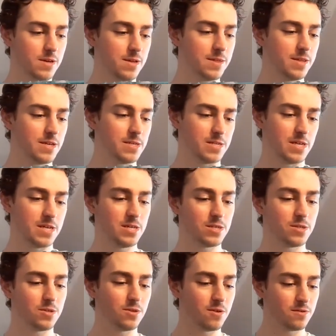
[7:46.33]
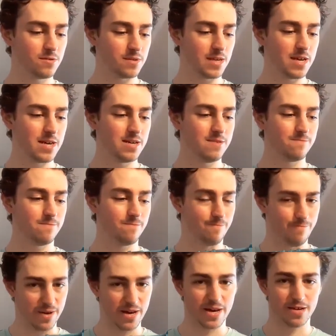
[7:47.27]
this is not a
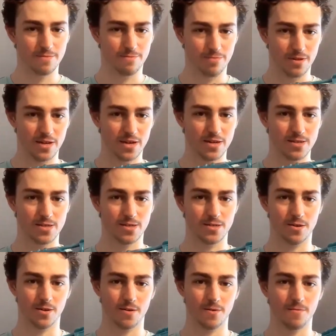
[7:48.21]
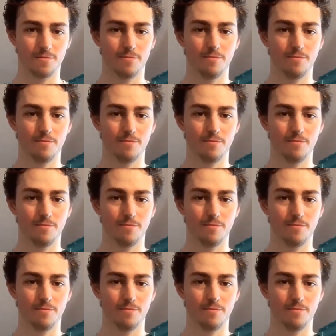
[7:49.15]
bad blaster,